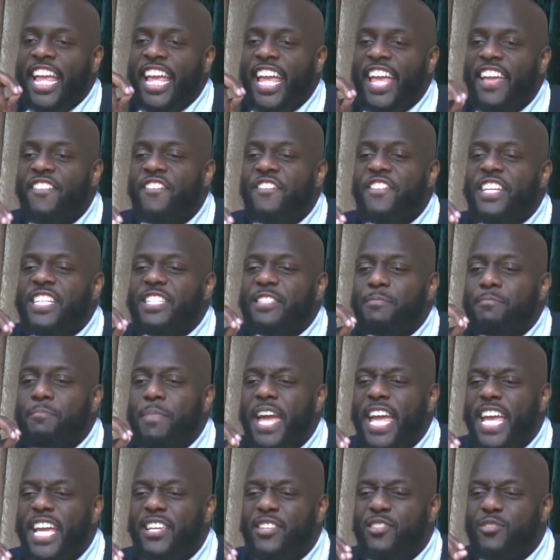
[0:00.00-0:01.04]
if it's
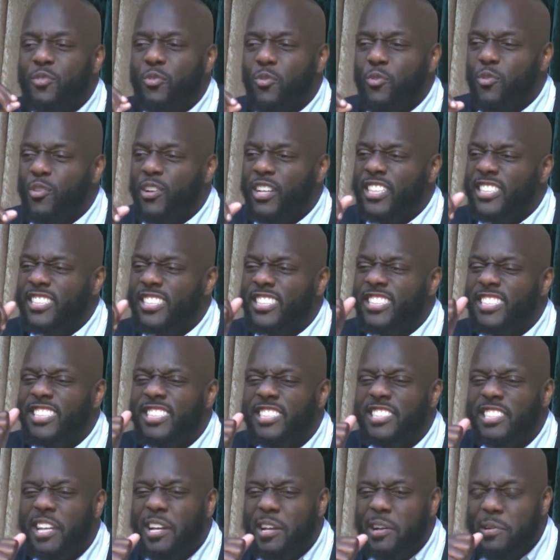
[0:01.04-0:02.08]
based on
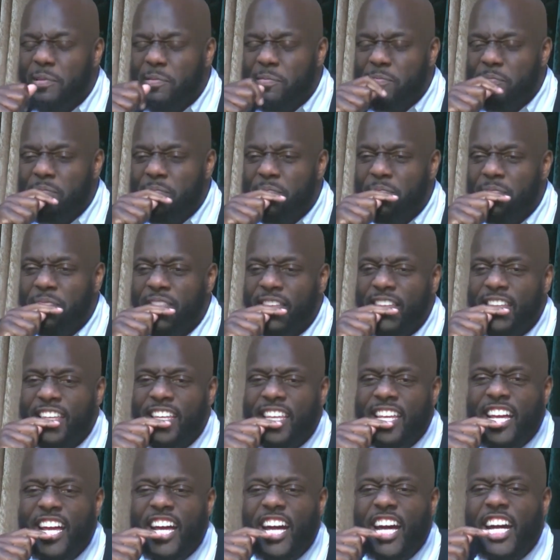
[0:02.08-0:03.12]
some
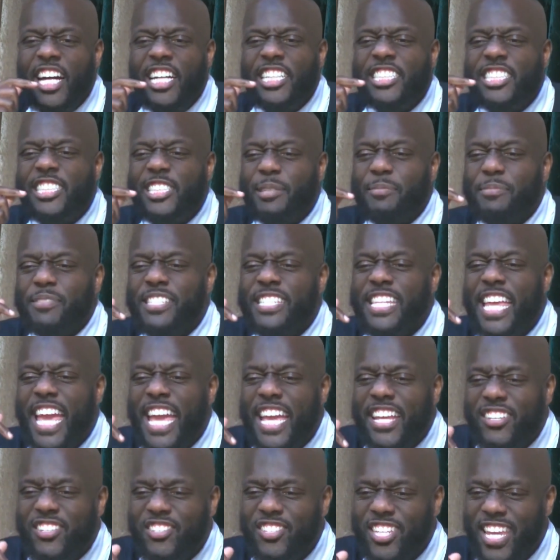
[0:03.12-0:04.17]

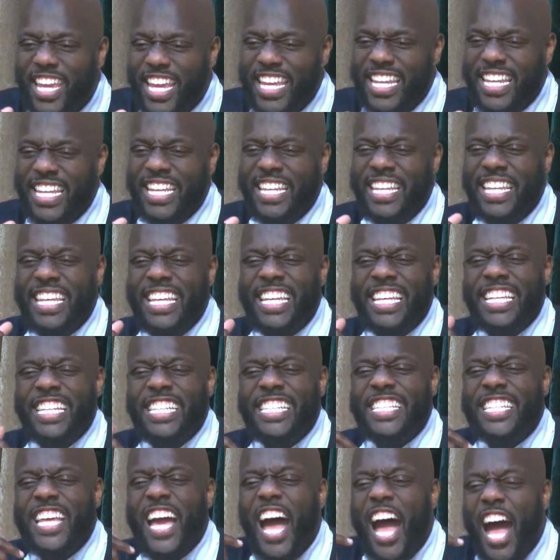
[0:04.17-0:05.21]
unsubstantiated,
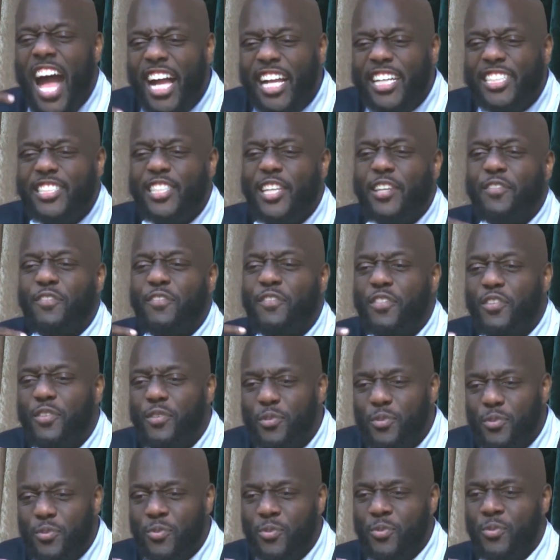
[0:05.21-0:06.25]
toxic
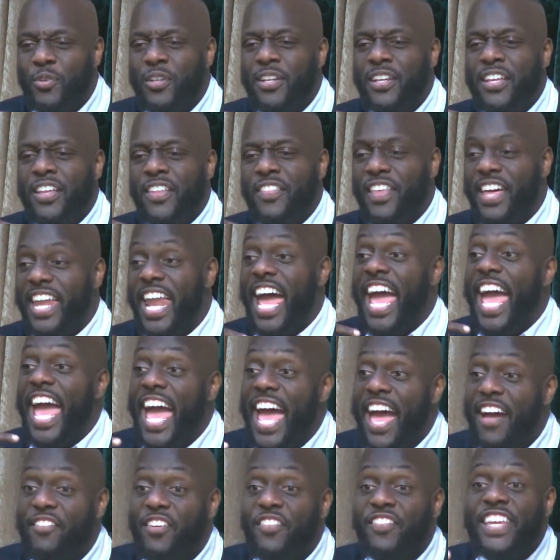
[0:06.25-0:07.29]
view that I
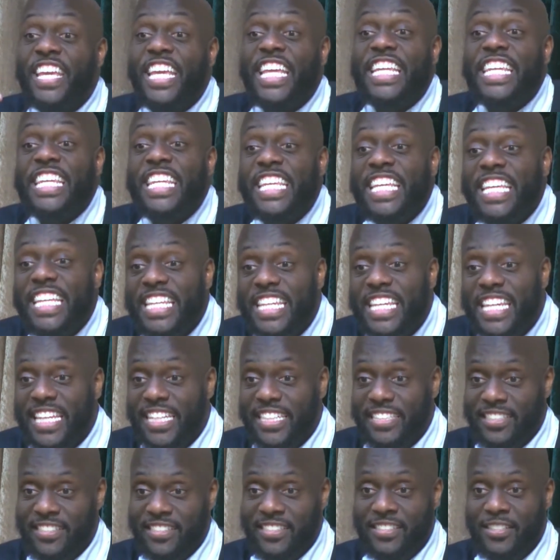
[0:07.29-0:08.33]
have of
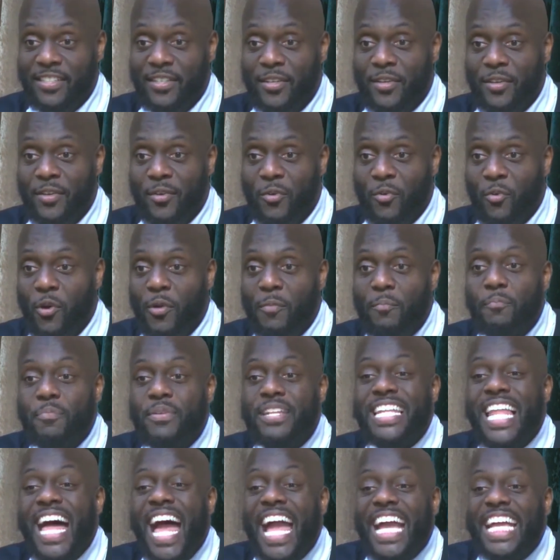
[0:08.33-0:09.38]
Indianness or
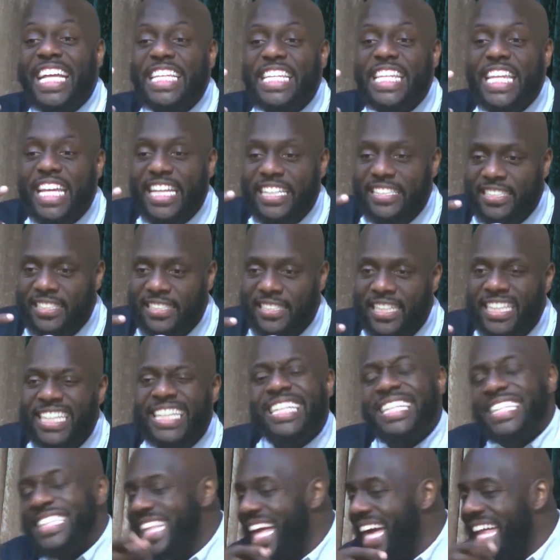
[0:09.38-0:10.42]
blackness,
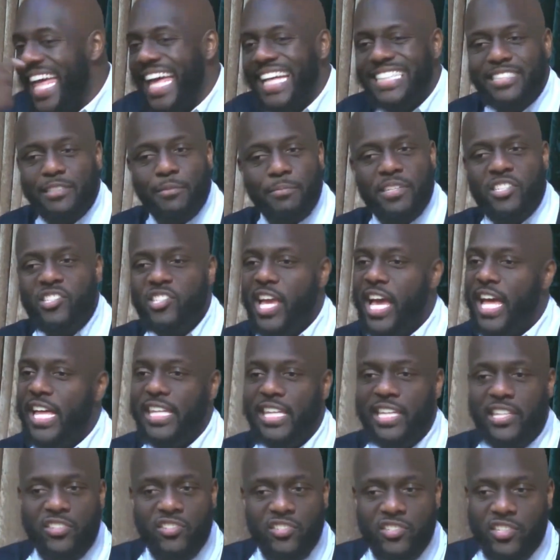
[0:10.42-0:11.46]
that has to be
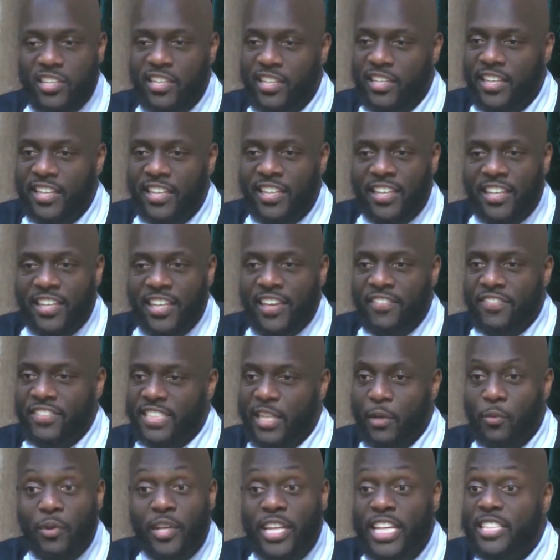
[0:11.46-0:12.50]
challenged. If
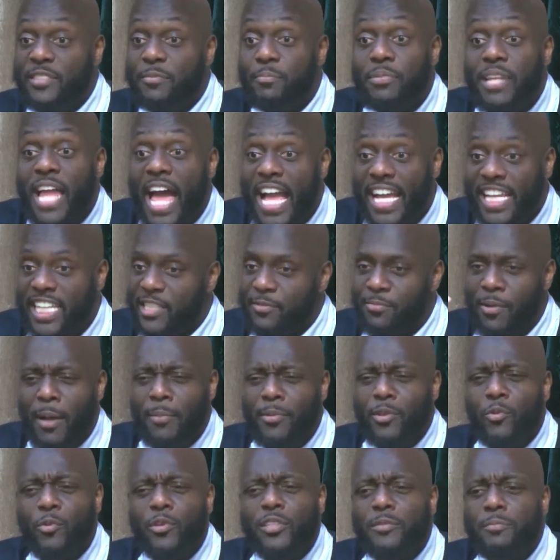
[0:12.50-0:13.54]
it's like, well, he's black, he's
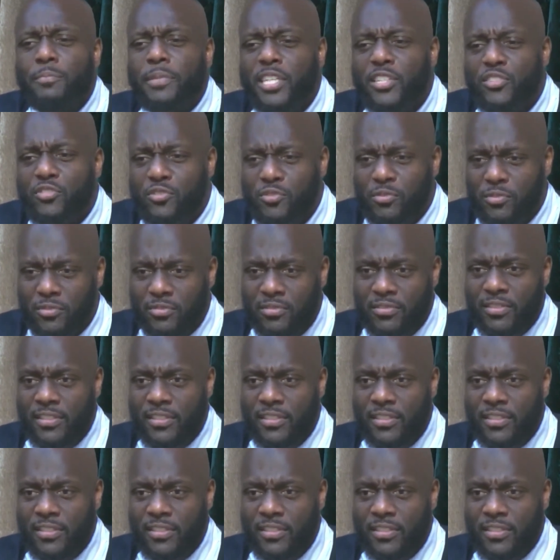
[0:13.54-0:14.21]
probably going to beat you.